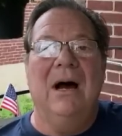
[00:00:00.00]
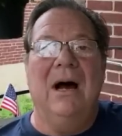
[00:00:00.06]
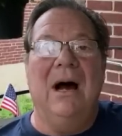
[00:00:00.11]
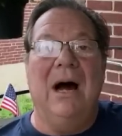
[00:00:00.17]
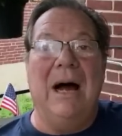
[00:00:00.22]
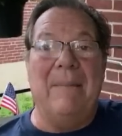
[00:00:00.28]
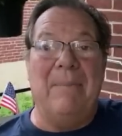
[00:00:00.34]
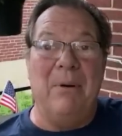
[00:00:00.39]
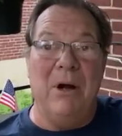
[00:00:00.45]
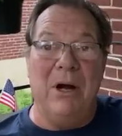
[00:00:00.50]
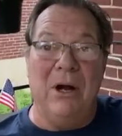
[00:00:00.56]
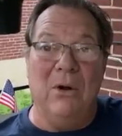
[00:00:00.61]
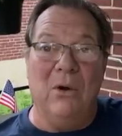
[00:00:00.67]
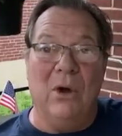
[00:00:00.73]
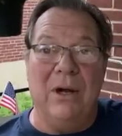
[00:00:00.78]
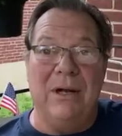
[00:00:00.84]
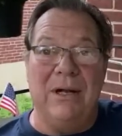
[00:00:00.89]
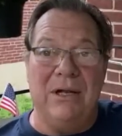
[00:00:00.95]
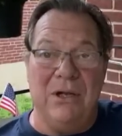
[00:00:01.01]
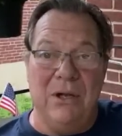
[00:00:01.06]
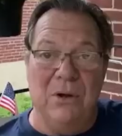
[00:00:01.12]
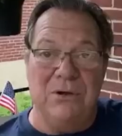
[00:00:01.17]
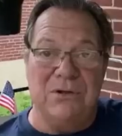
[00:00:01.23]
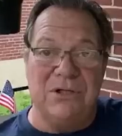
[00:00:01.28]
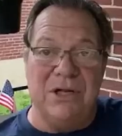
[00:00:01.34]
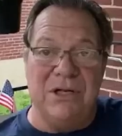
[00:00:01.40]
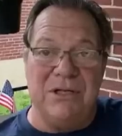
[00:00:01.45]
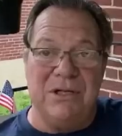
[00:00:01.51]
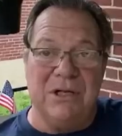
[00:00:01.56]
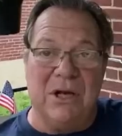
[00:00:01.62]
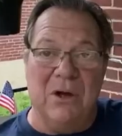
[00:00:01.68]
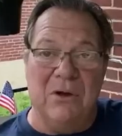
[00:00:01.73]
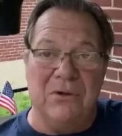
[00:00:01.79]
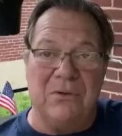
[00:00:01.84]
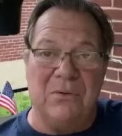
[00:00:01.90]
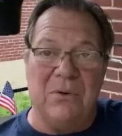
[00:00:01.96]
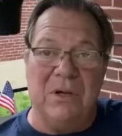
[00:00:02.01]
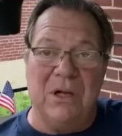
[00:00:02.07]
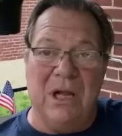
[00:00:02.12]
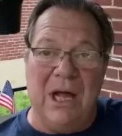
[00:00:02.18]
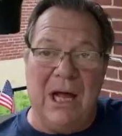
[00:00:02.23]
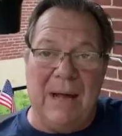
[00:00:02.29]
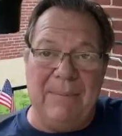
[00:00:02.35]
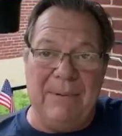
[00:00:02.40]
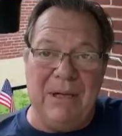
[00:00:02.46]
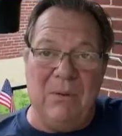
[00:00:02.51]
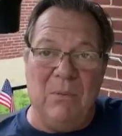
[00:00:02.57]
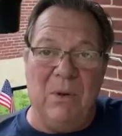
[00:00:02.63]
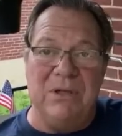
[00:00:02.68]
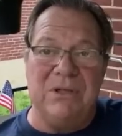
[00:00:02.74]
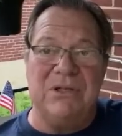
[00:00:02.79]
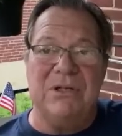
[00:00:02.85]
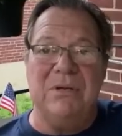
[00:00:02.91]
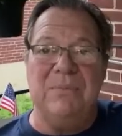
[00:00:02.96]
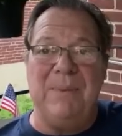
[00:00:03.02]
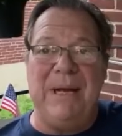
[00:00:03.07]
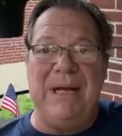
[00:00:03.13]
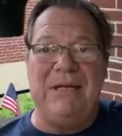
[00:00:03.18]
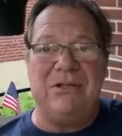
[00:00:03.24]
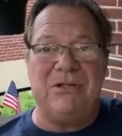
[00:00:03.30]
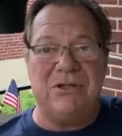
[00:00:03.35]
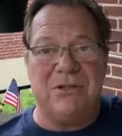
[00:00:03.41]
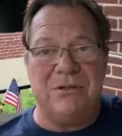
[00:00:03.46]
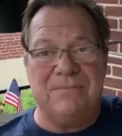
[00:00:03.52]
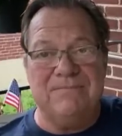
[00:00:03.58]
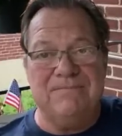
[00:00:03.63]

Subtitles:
I put it on and used it to go through the lobby and went to the beach.